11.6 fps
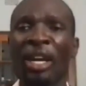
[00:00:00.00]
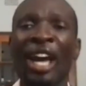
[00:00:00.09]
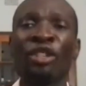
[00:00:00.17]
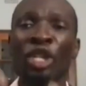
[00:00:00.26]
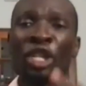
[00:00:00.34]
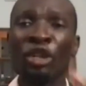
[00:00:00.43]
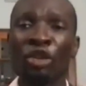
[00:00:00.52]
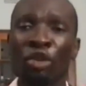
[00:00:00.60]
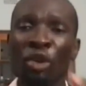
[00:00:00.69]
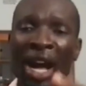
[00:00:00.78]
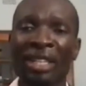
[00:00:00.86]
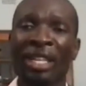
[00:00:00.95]
and you need
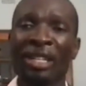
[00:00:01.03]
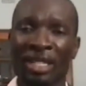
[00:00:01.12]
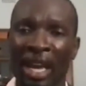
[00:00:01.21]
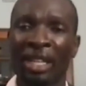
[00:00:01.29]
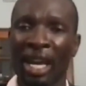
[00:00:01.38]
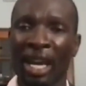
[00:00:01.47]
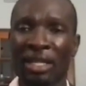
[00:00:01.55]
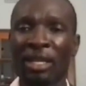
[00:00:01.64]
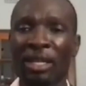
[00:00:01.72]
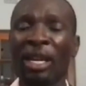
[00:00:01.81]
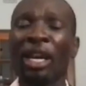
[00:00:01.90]
to understand that.